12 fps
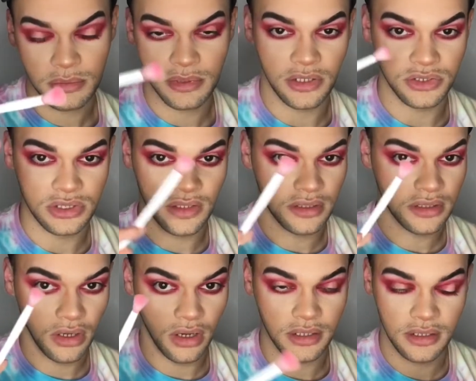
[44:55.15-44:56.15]
There's nothing
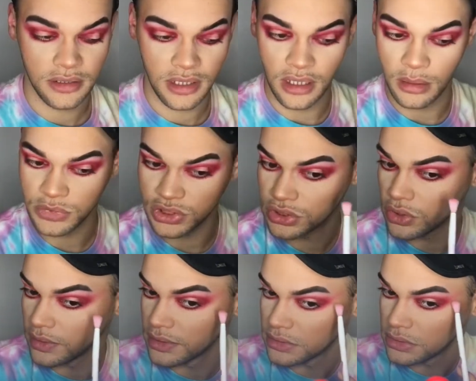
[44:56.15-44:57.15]
on it, and I'm just
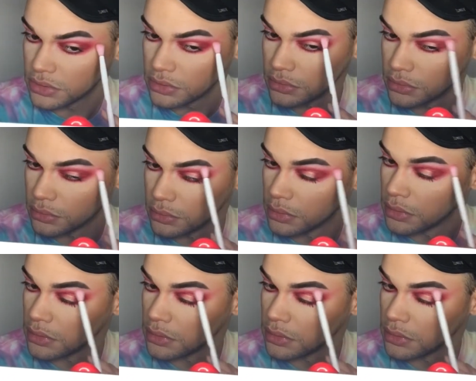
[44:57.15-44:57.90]
going to